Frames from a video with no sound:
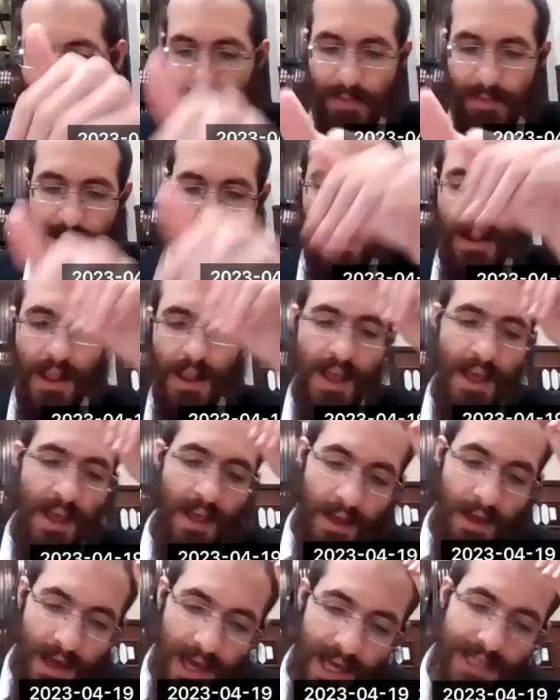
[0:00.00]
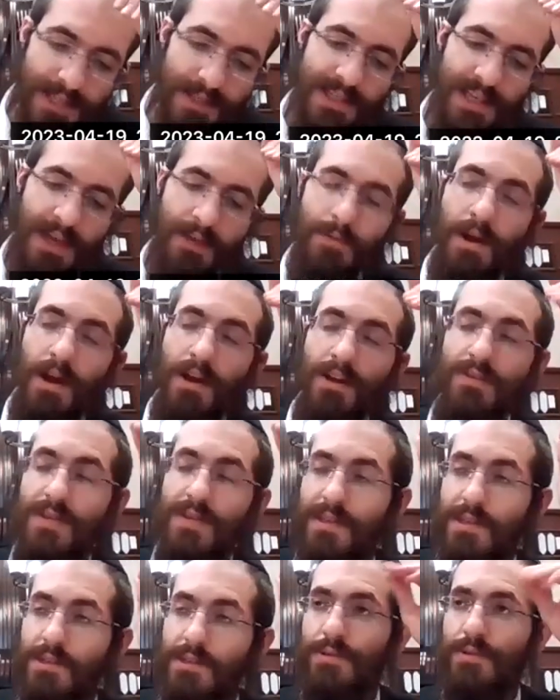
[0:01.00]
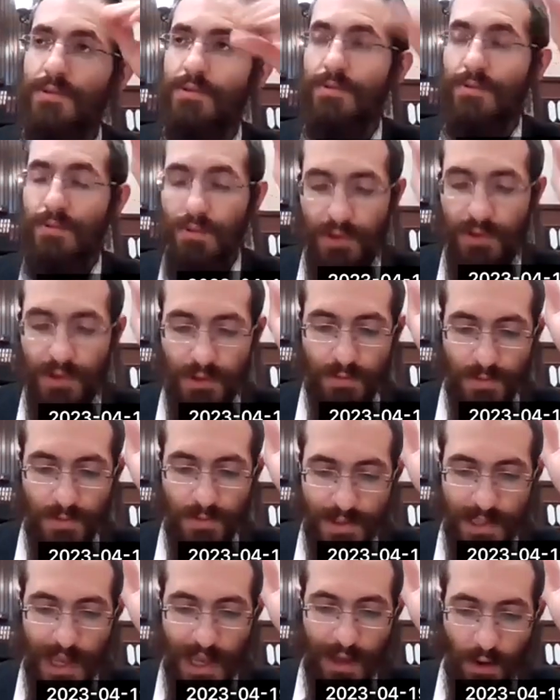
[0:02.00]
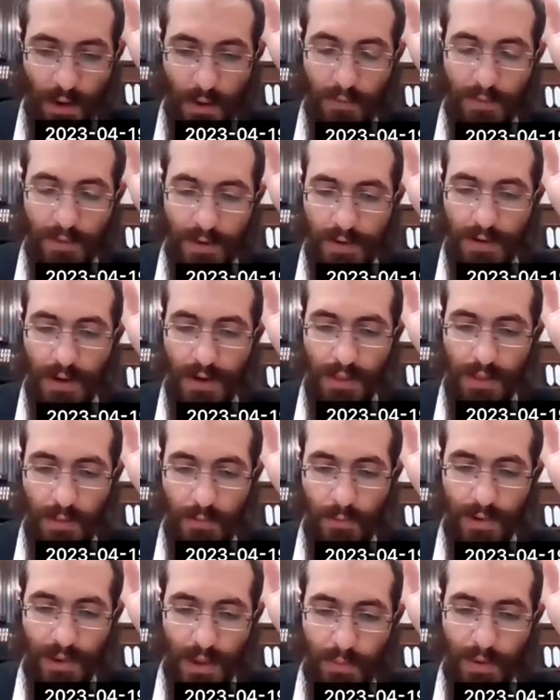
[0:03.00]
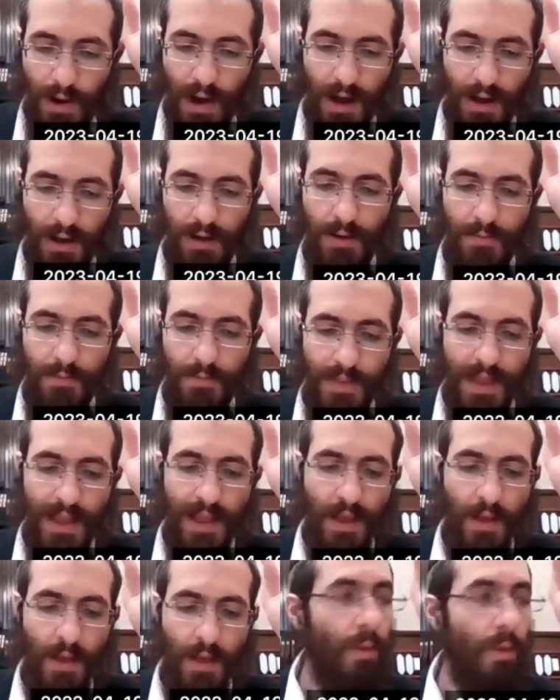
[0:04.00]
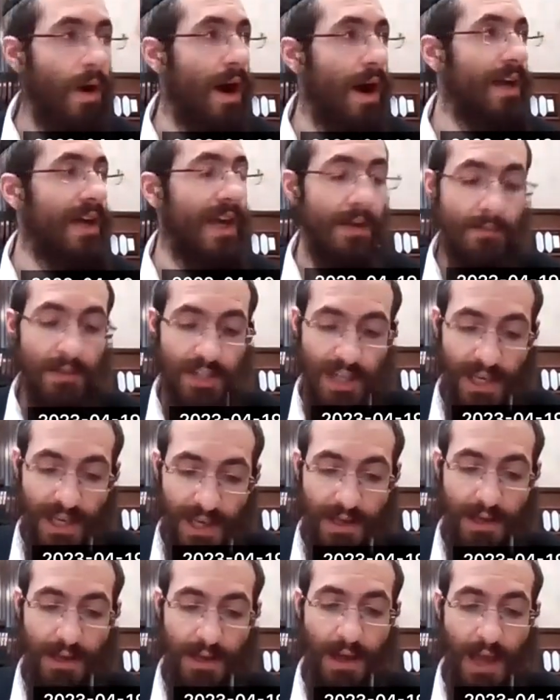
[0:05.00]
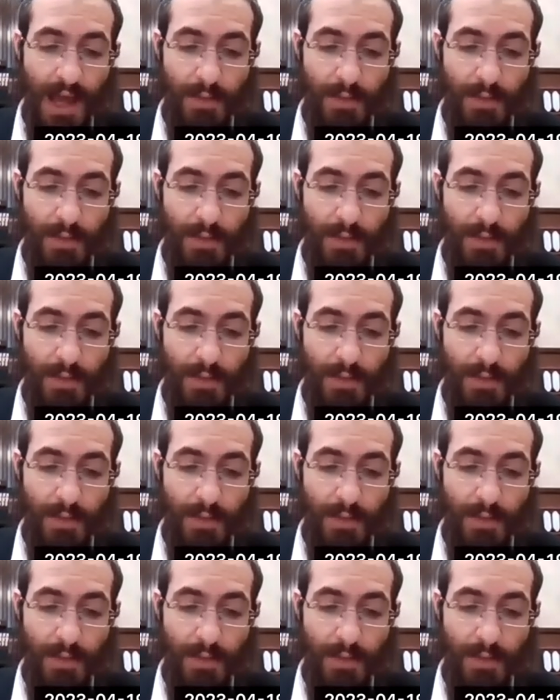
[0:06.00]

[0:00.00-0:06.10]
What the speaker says: day to the Emer, you could say it over with a bracha. Why came because